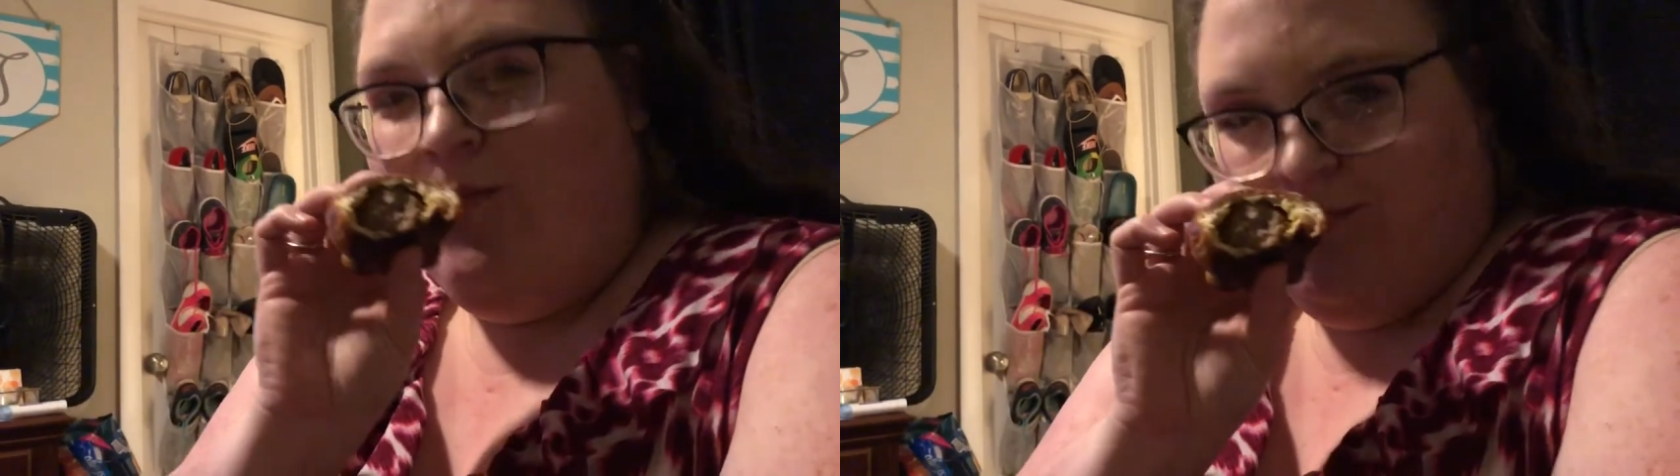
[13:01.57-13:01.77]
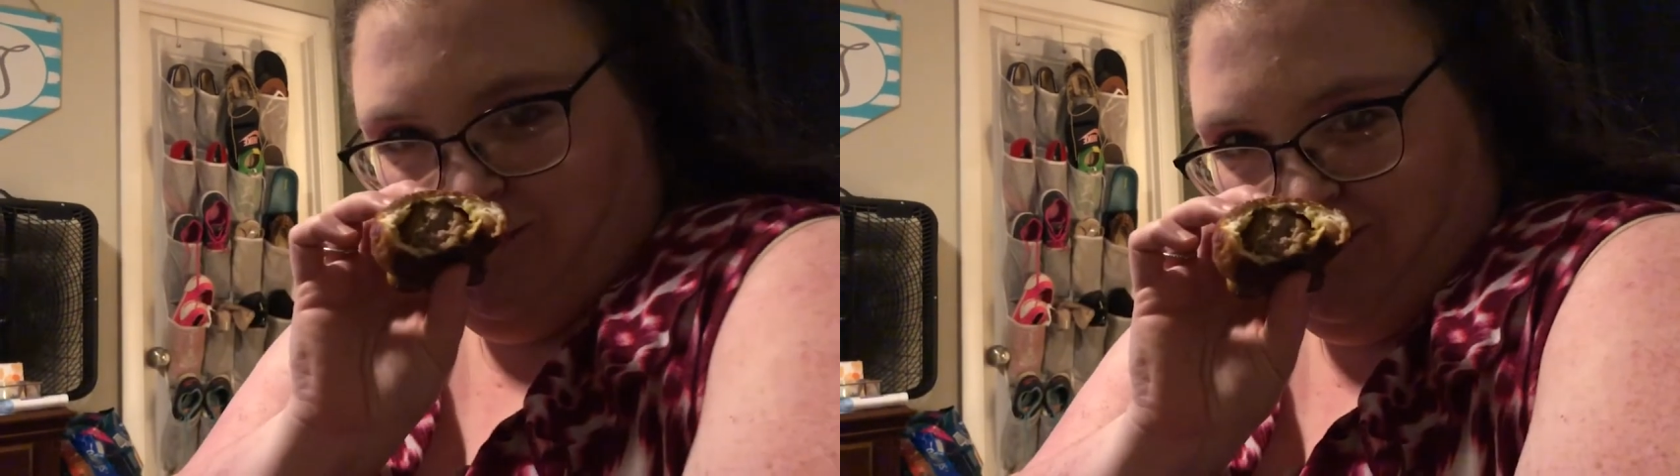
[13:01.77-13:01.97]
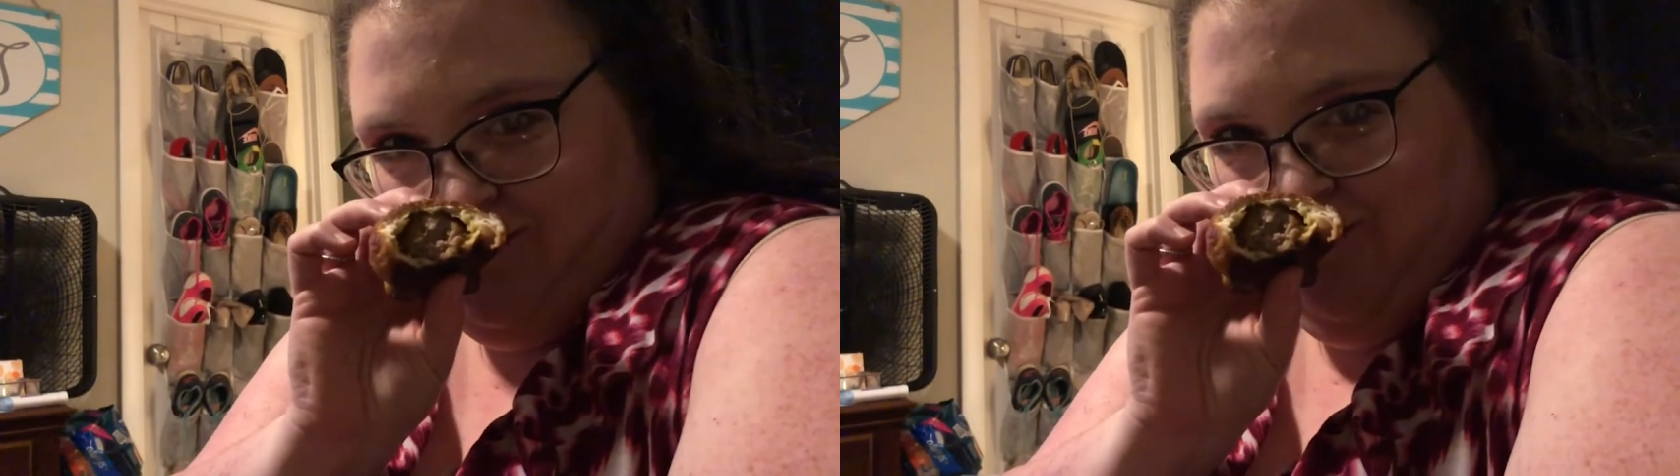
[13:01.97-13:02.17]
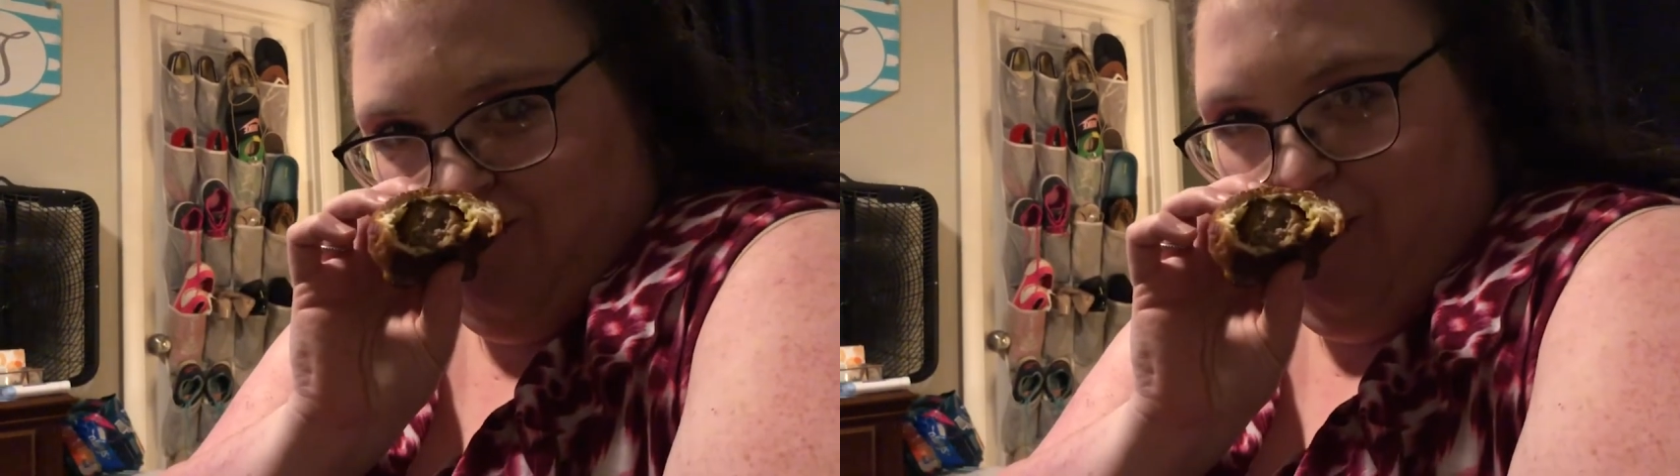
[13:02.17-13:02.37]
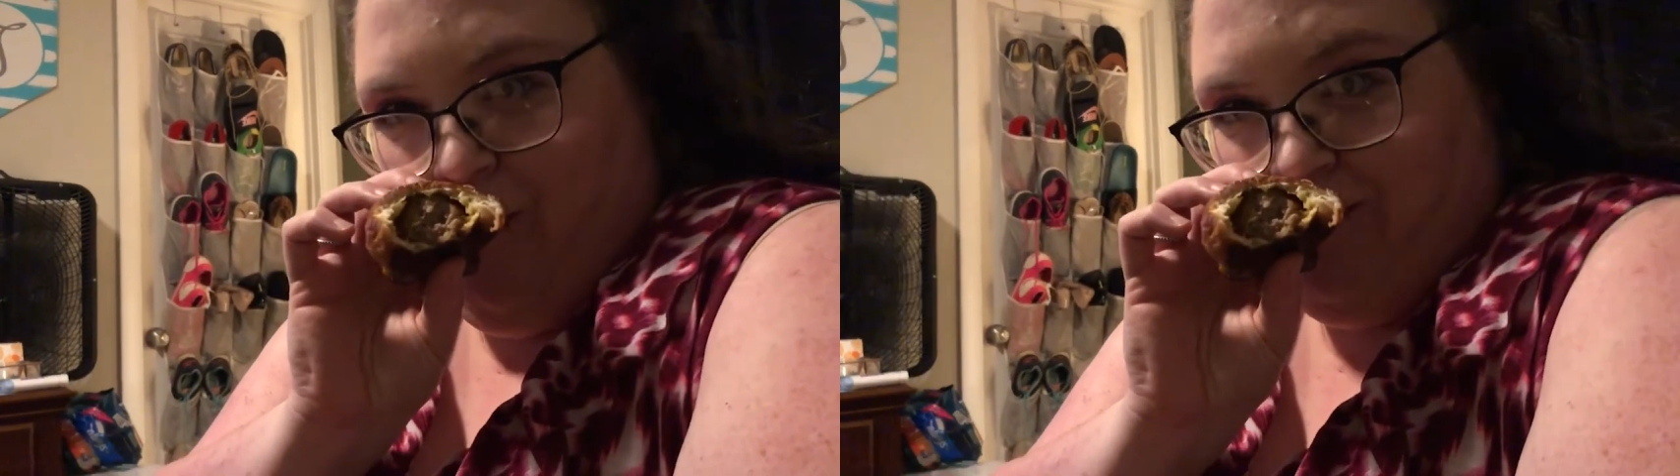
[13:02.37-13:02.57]
My baby
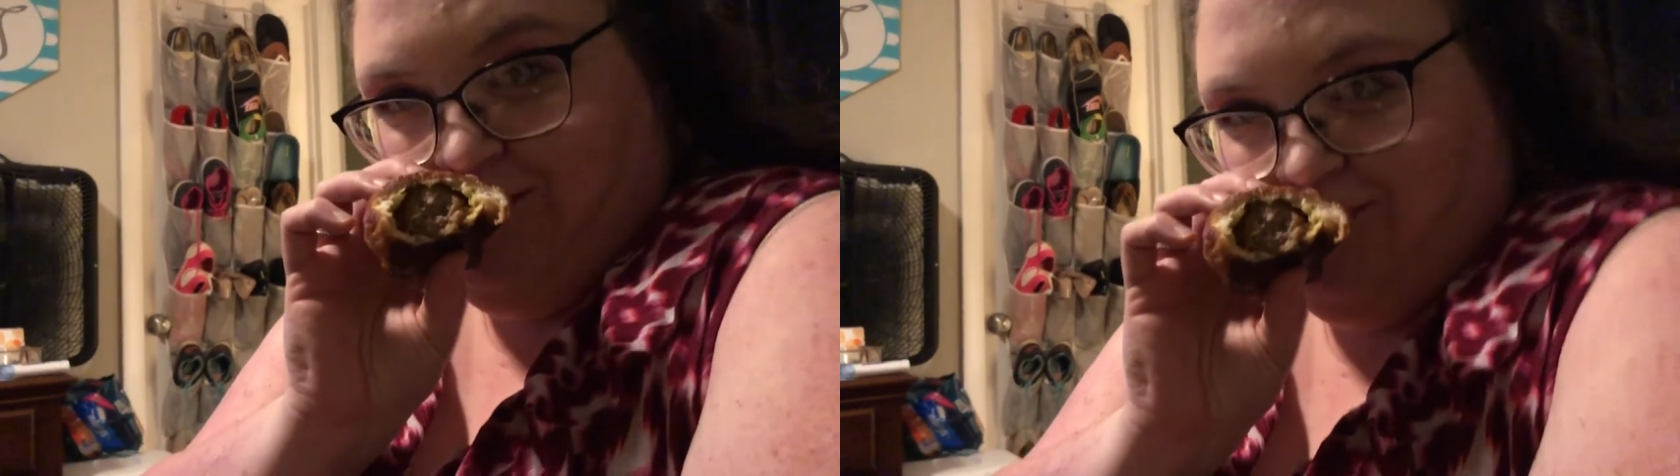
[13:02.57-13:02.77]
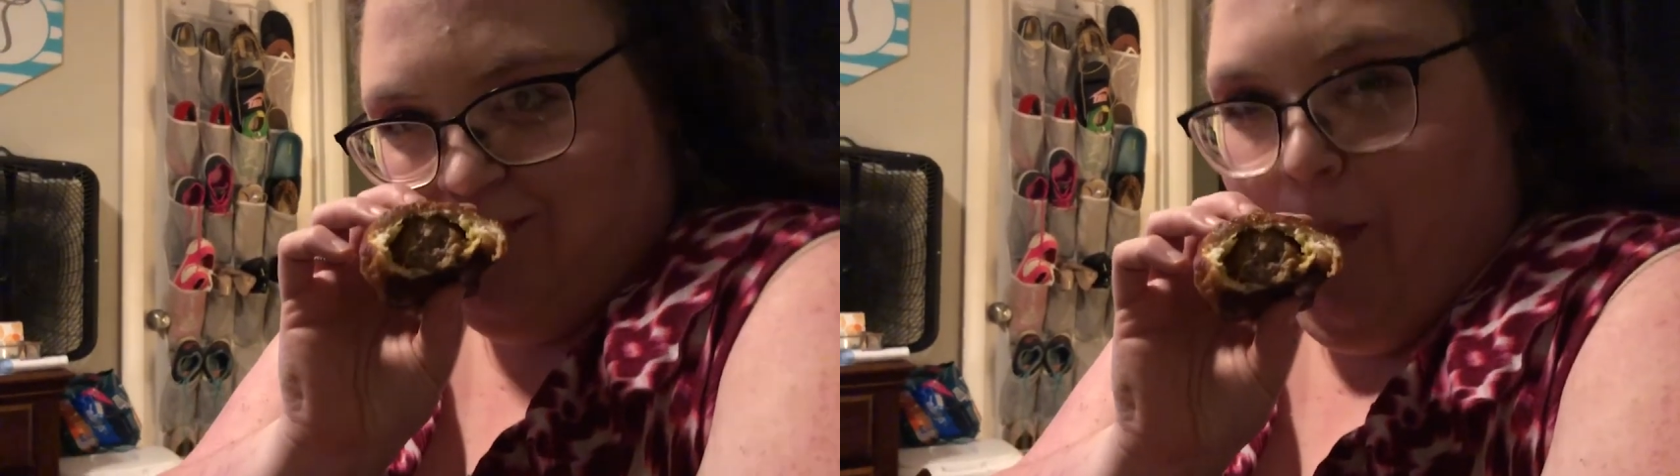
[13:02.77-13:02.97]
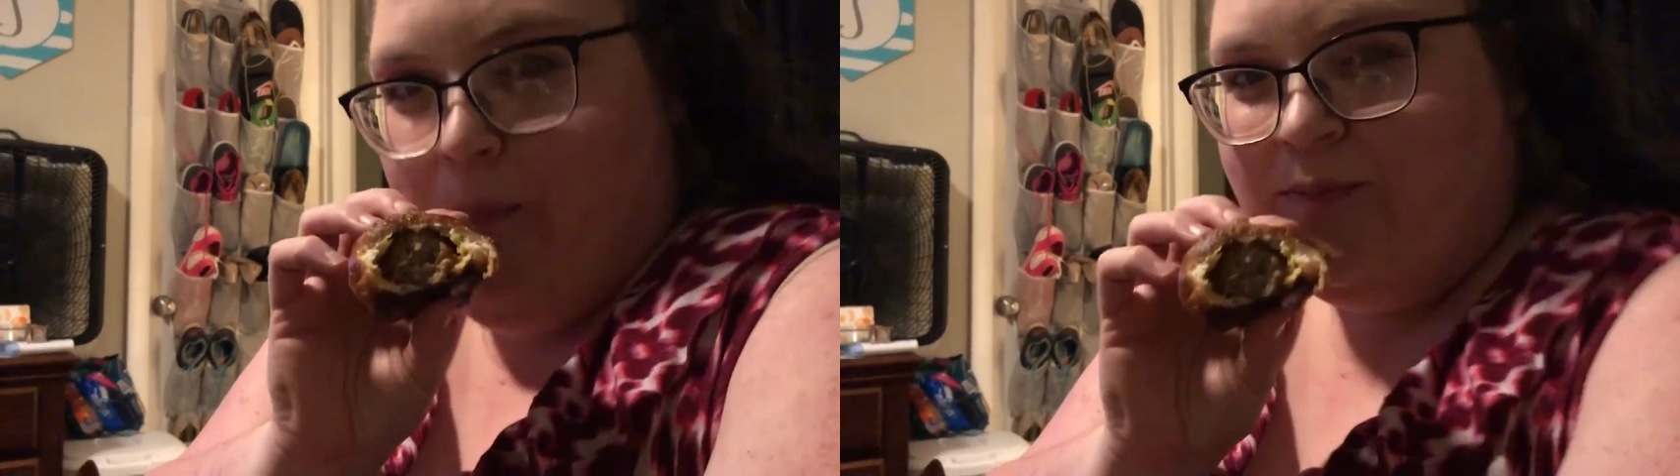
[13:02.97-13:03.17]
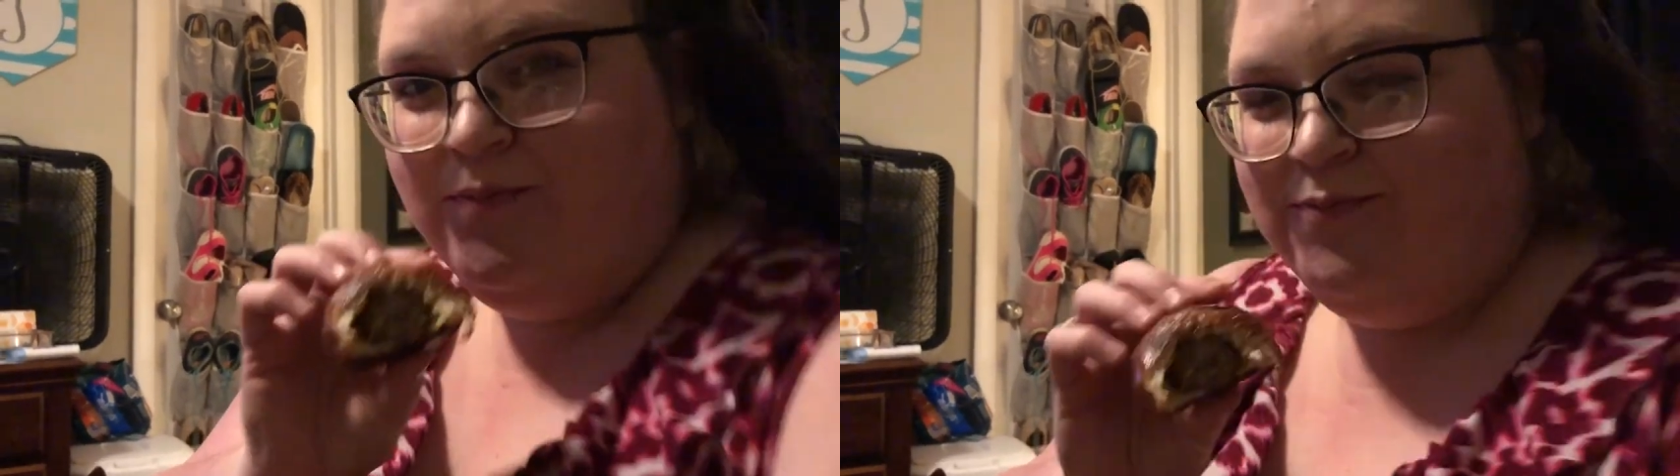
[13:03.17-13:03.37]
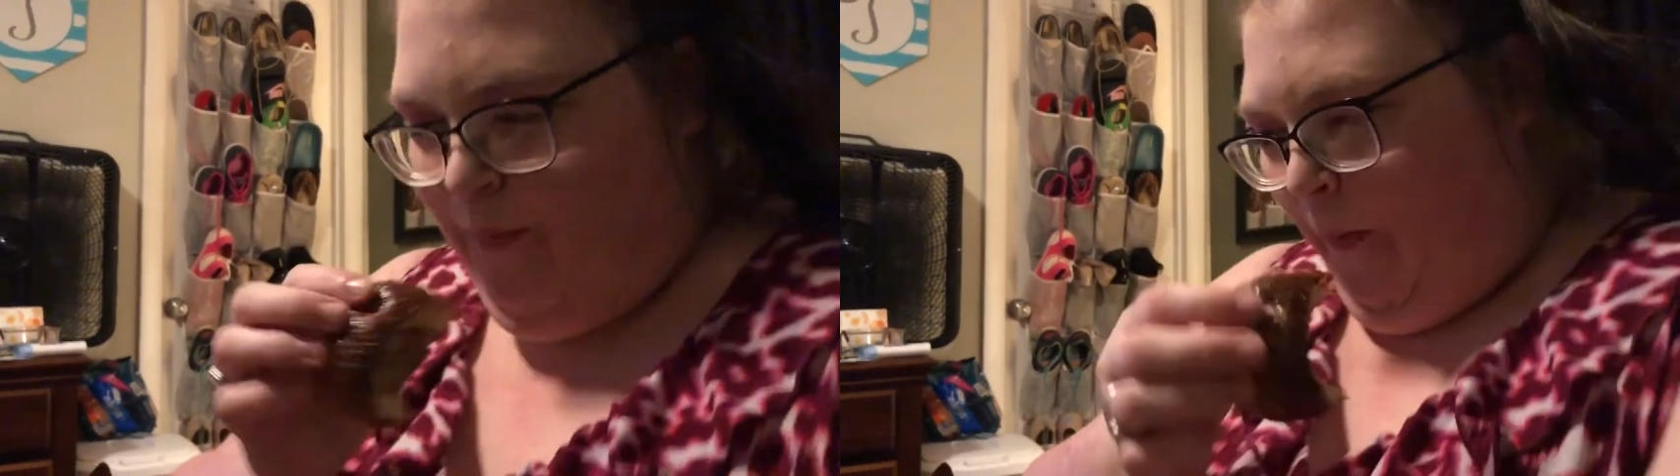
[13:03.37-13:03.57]
know what she's doing,
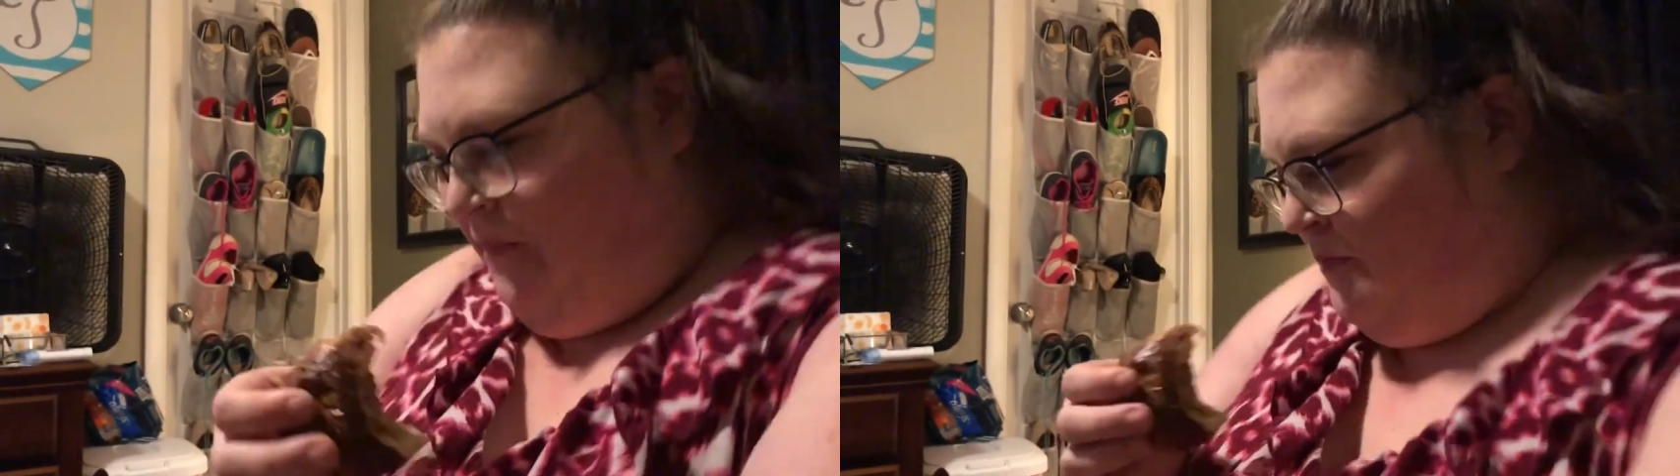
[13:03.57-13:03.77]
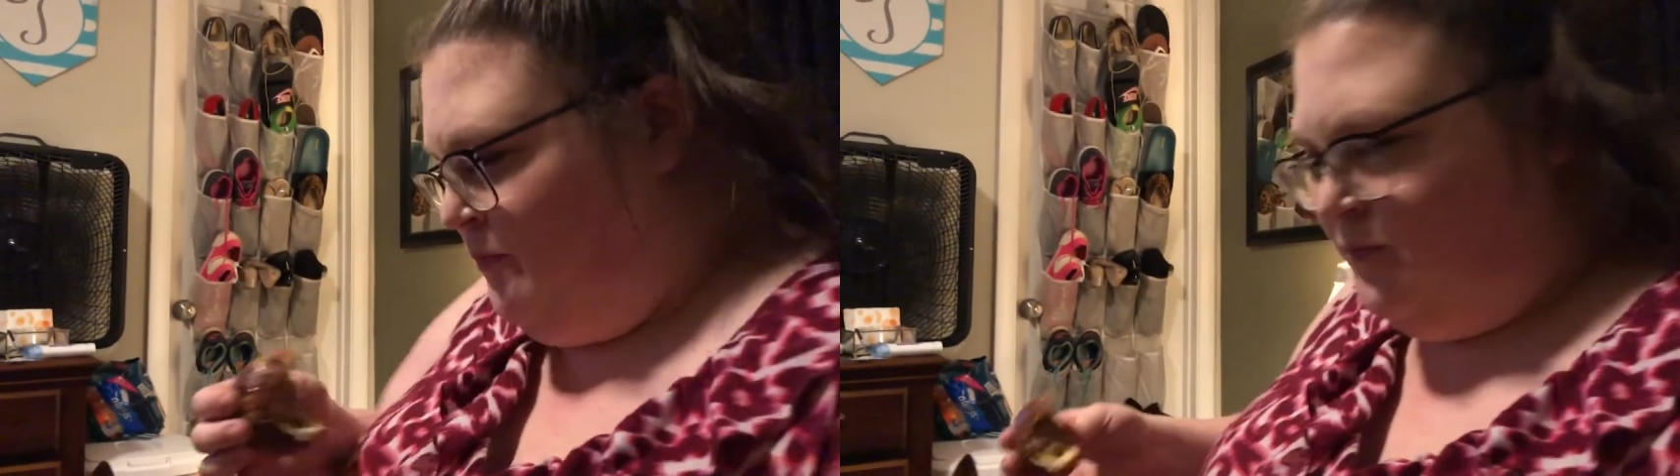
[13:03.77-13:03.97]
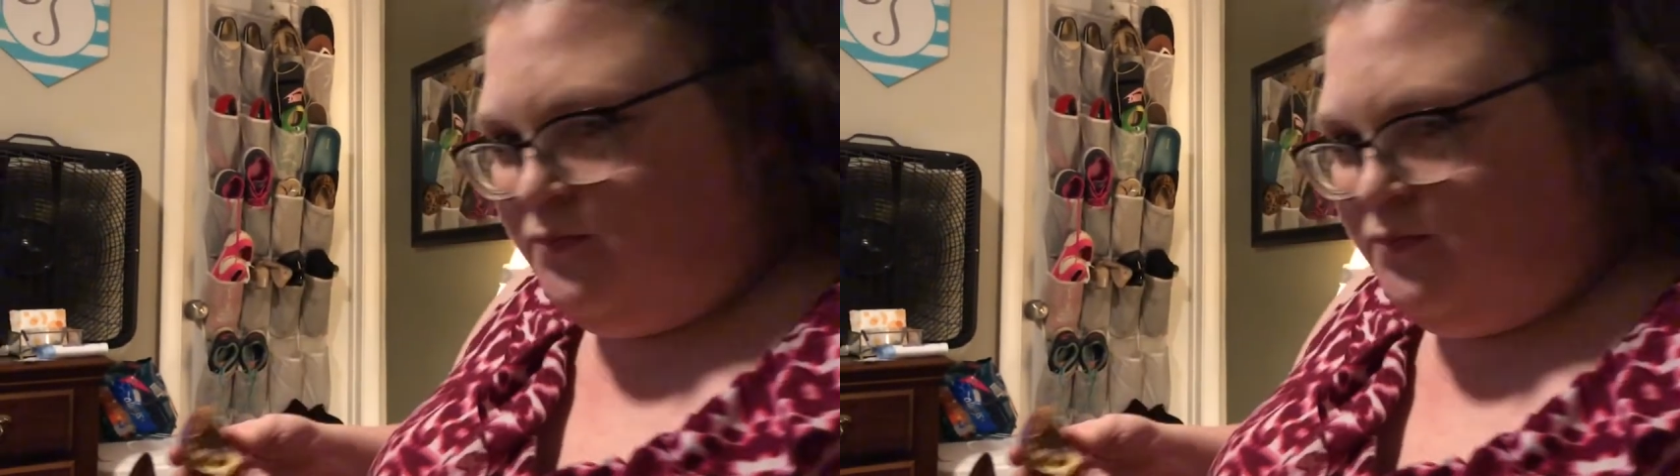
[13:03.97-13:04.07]
pa.